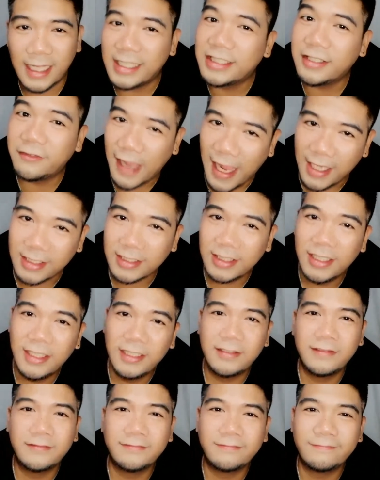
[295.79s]
That's a fact.
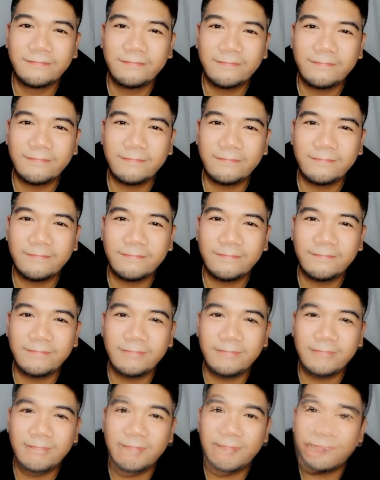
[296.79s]

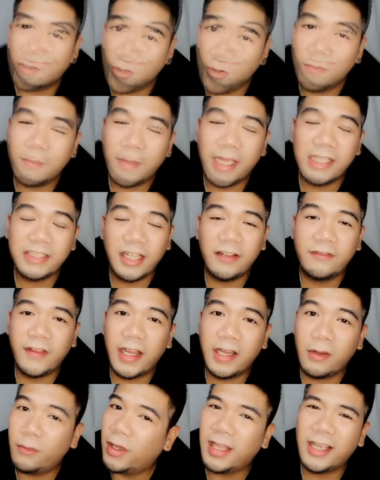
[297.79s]
And I know myself
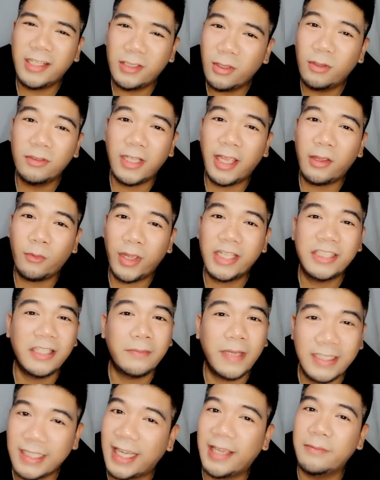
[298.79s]
very well. I don't like
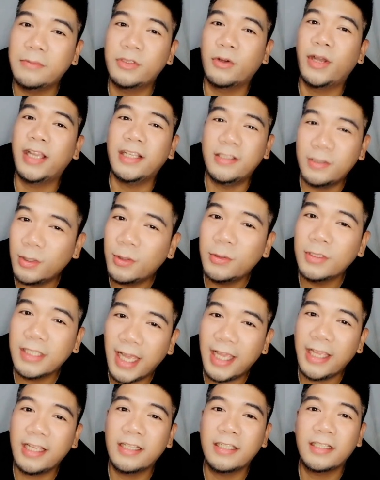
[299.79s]
wasting my time, so I don't
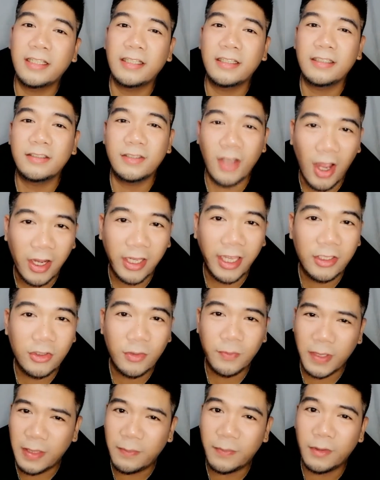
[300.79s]
like talking
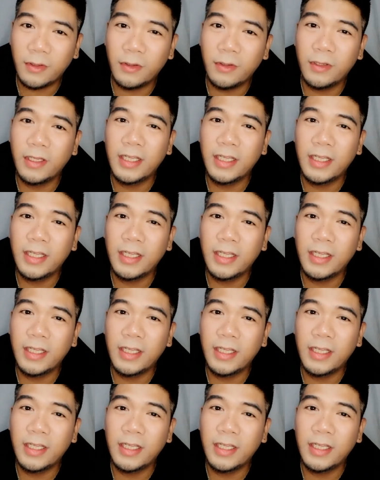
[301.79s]
to people